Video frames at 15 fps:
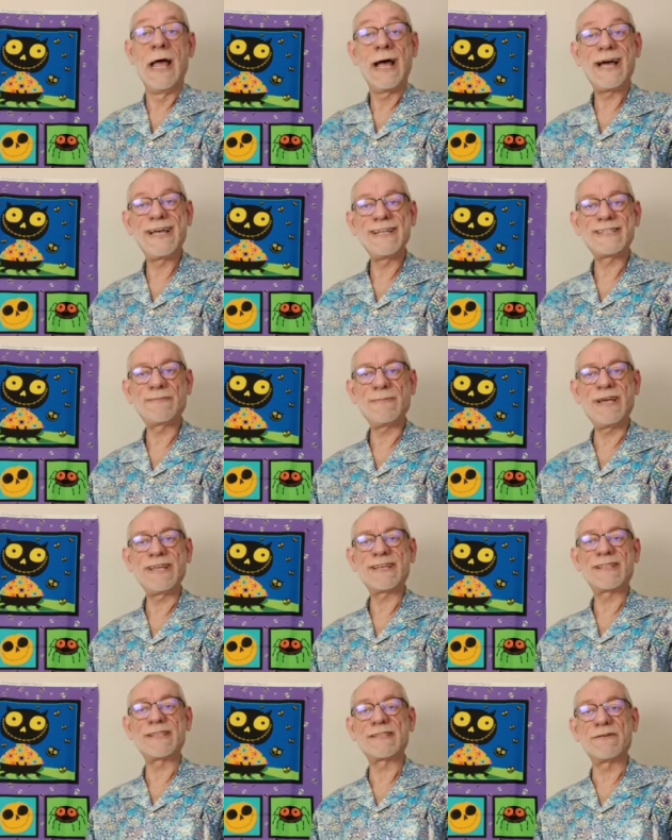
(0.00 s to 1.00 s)
Hi, it's
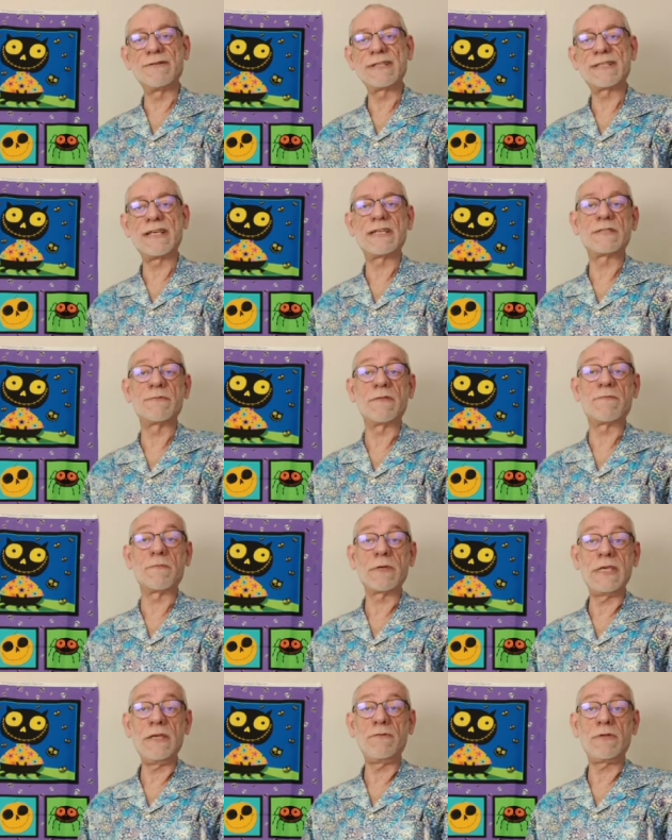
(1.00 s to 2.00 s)
Mike, the sewing salesman
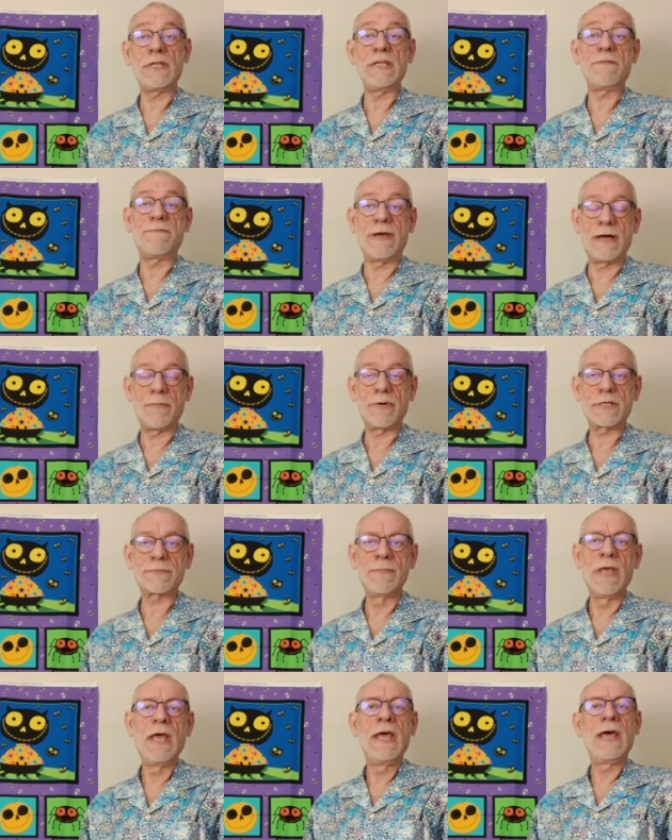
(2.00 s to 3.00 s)
from QT Fabrics.
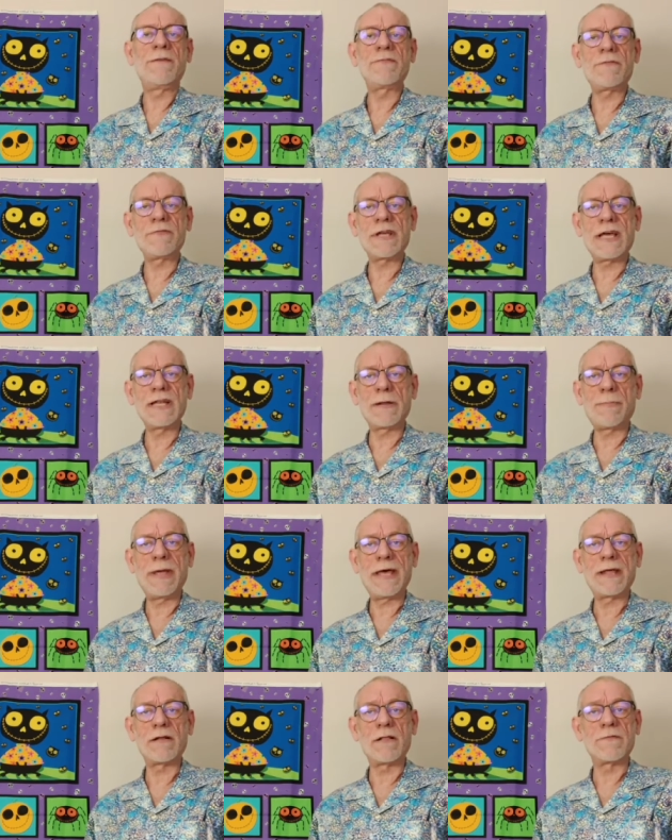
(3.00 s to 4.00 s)
Have you ever gotten a
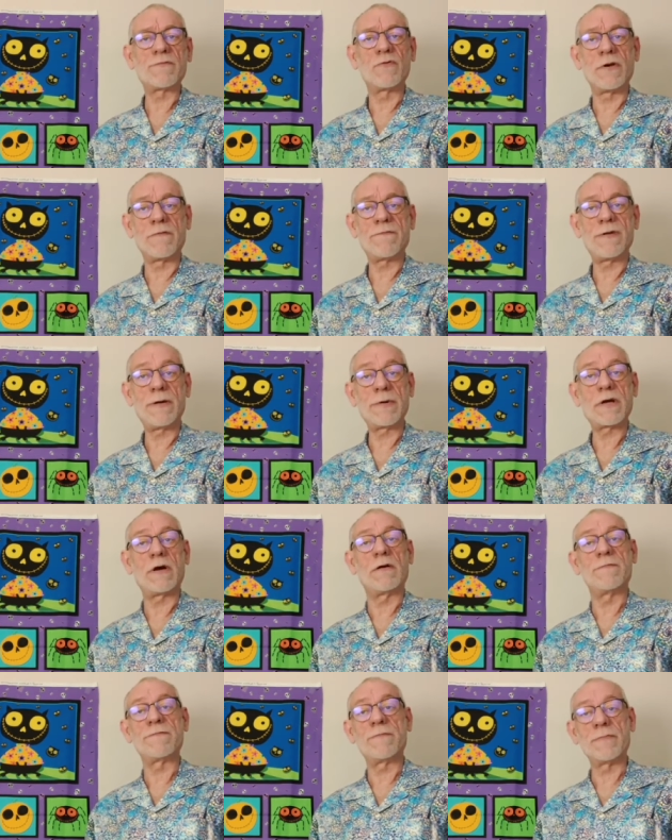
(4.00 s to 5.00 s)
panel of quilt fabric
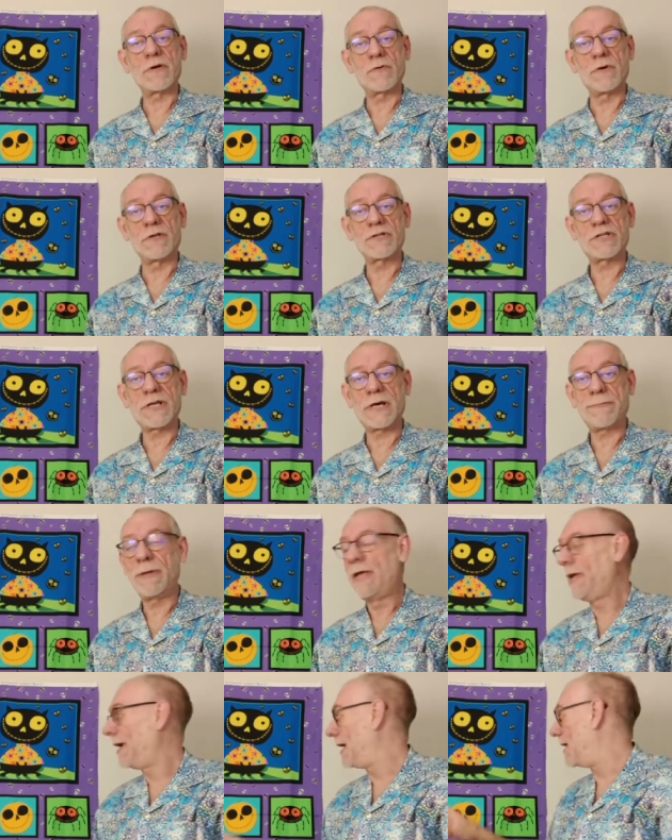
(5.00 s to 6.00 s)
home from the quilt
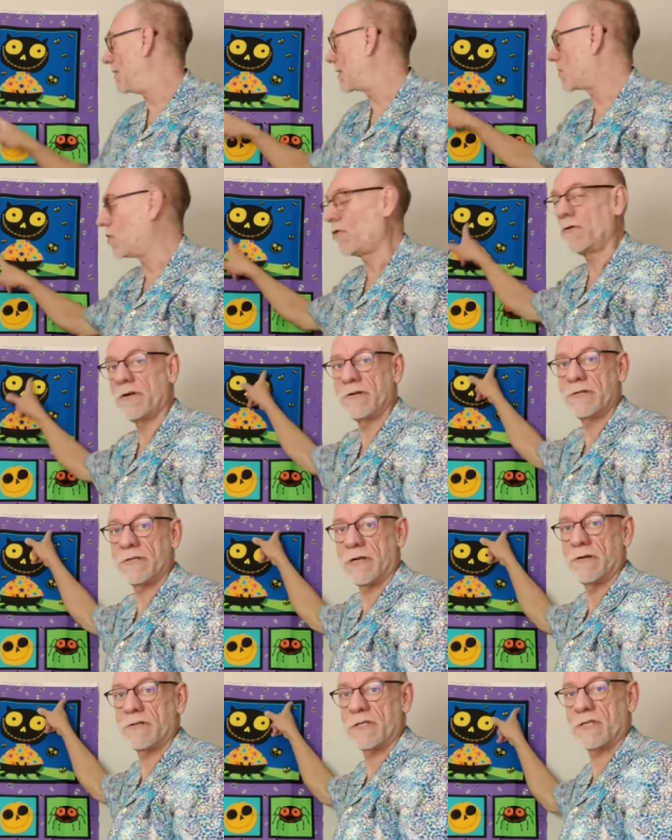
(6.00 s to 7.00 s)
shop and the corners
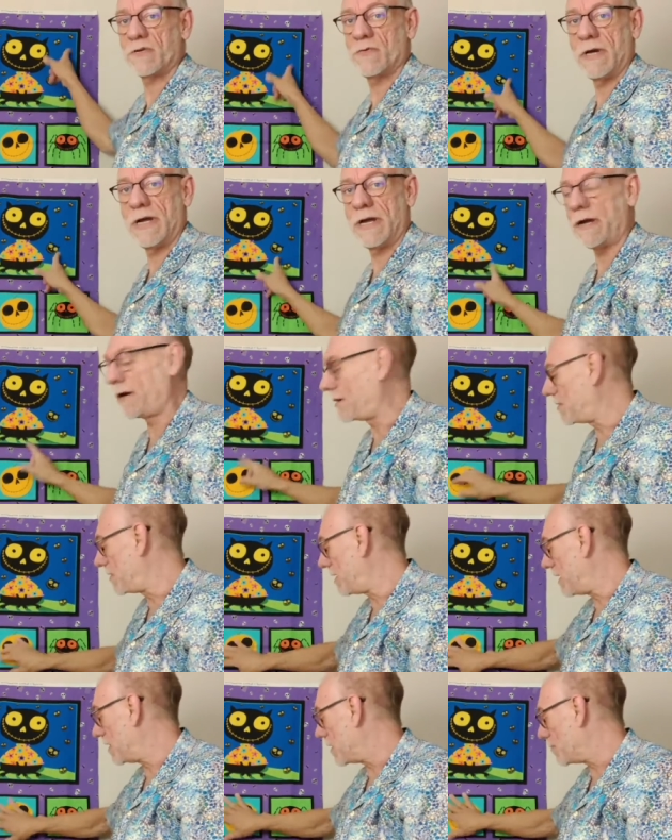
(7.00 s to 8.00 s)
aren't
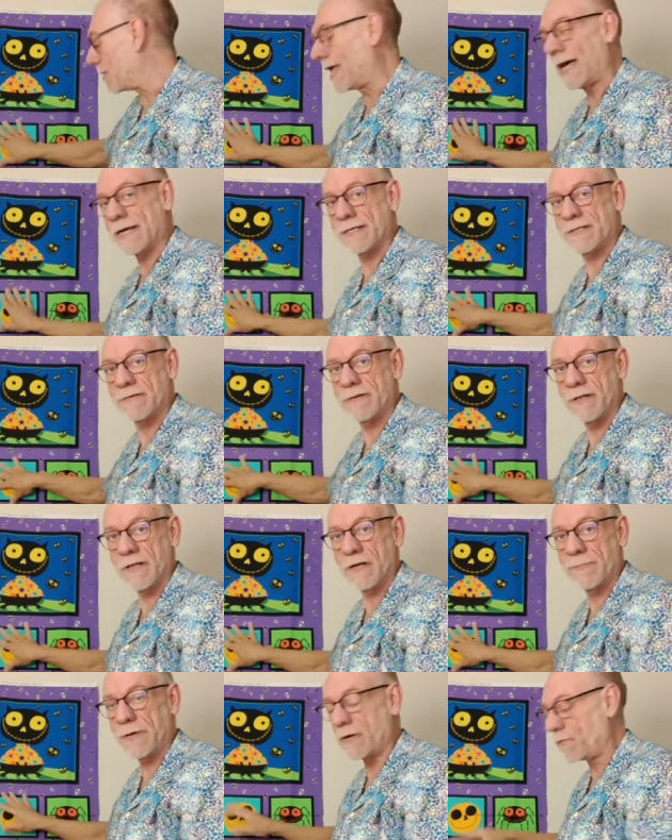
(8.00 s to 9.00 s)
square and the blocks are a
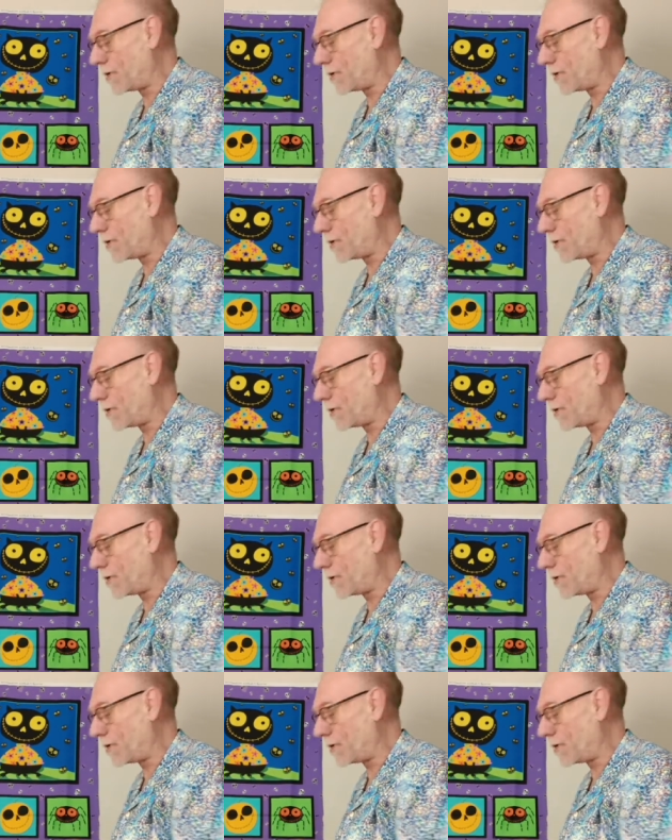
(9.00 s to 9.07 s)
little bit